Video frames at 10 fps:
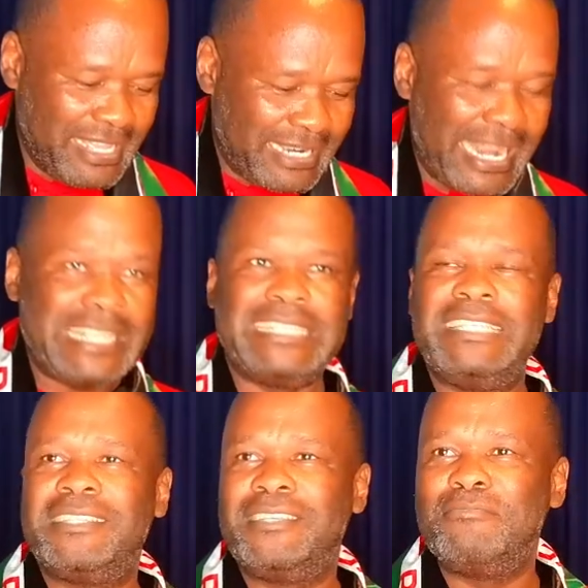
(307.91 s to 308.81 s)

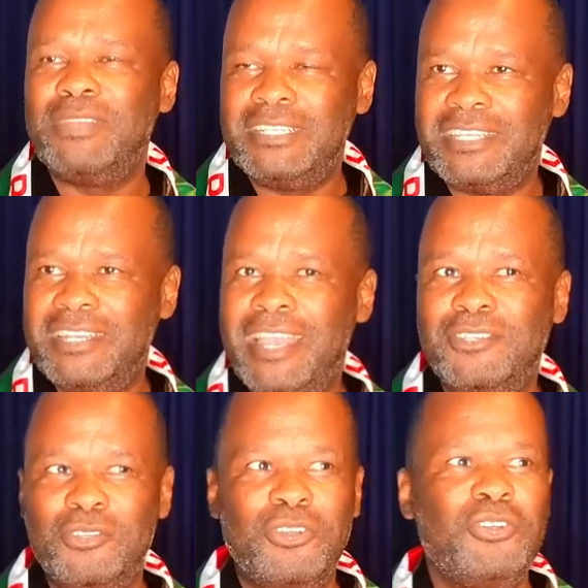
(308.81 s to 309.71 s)
rightism as an
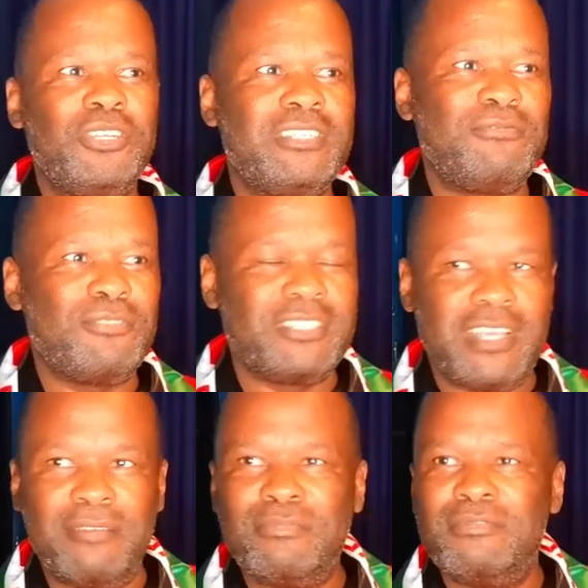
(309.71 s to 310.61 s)
ideology for
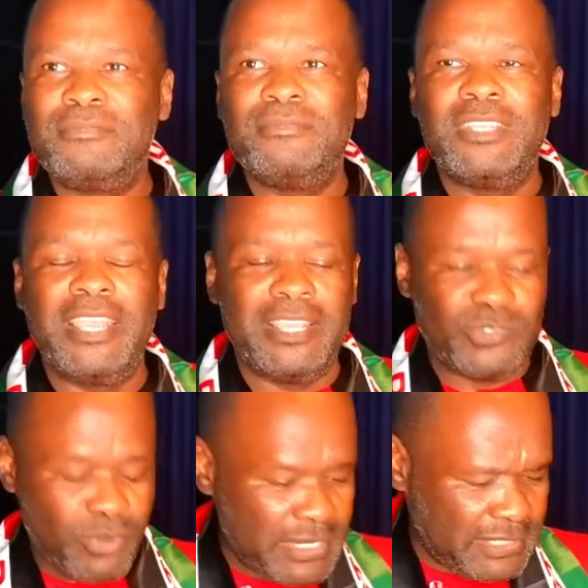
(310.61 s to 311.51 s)
ZAPU.
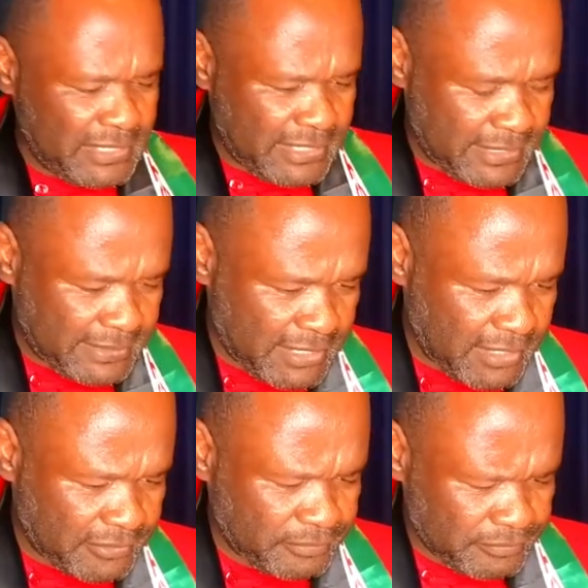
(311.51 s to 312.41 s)
It's quite
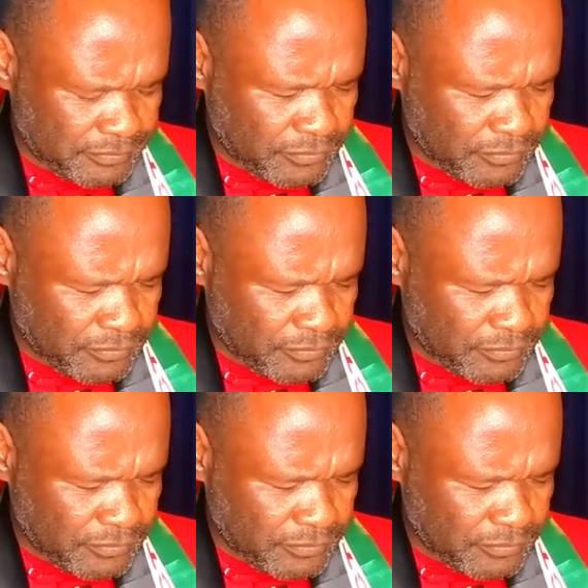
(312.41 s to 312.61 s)
interesting.